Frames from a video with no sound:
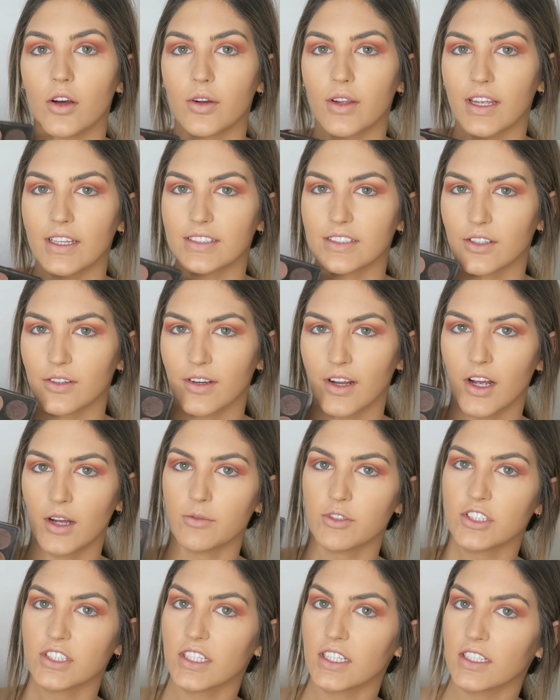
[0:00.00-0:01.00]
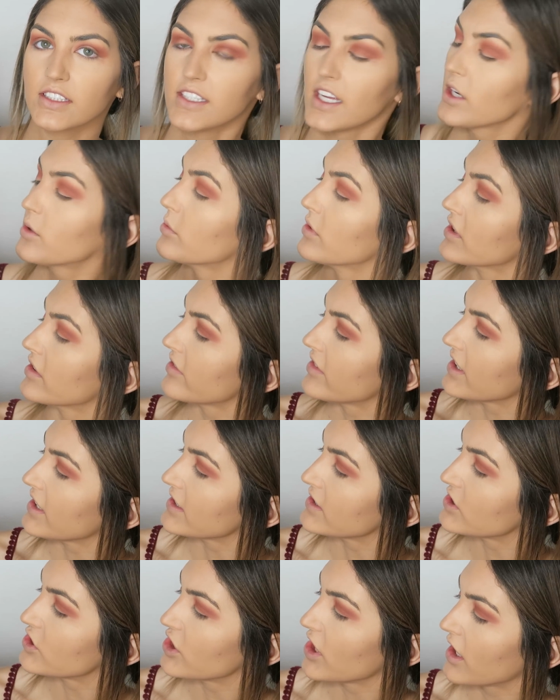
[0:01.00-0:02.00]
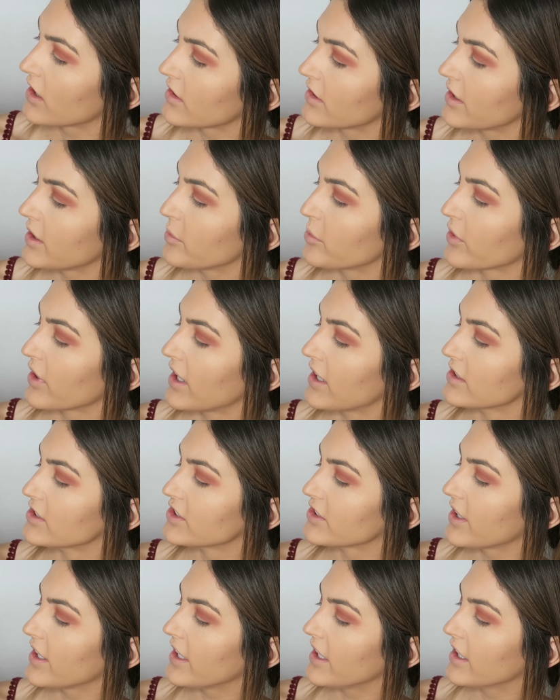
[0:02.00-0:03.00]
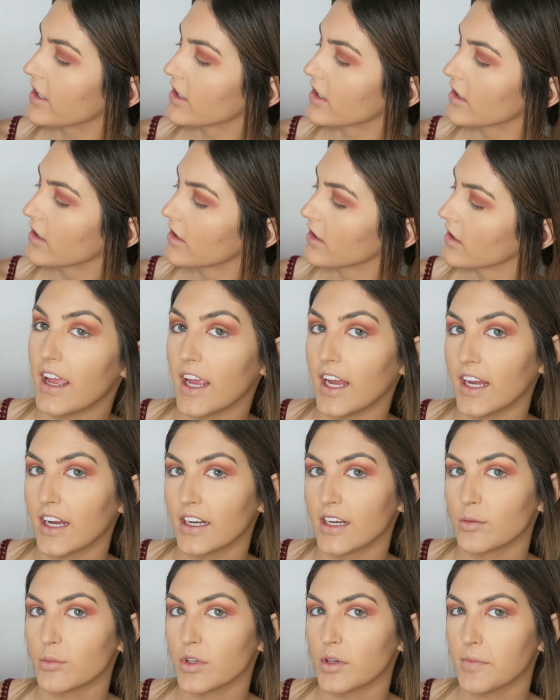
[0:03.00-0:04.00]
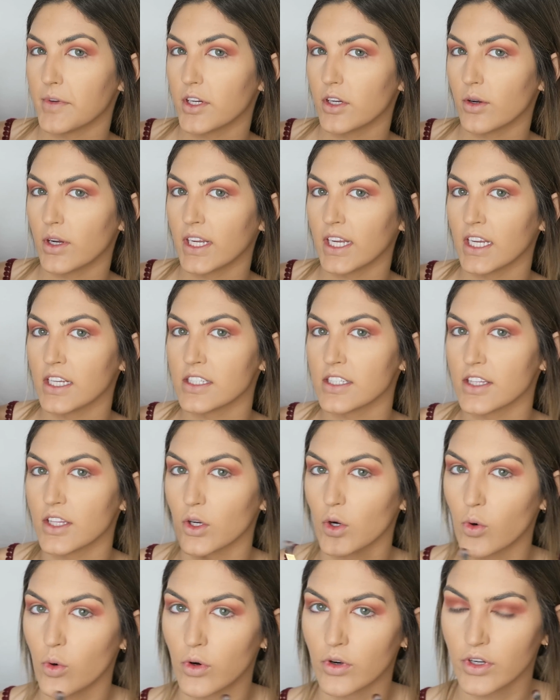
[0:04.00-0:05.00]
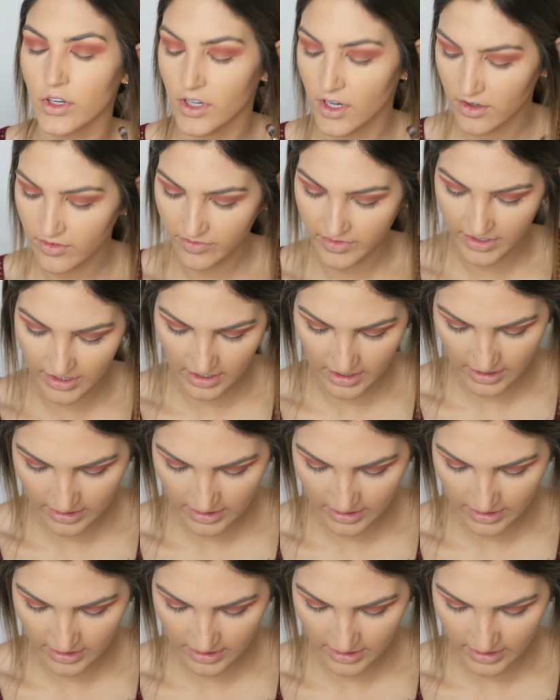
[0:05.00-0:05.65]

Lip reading: Okay, so now I'm just gonna take one of these chocolatey browns right here, and I'm gonna be going into the corner of the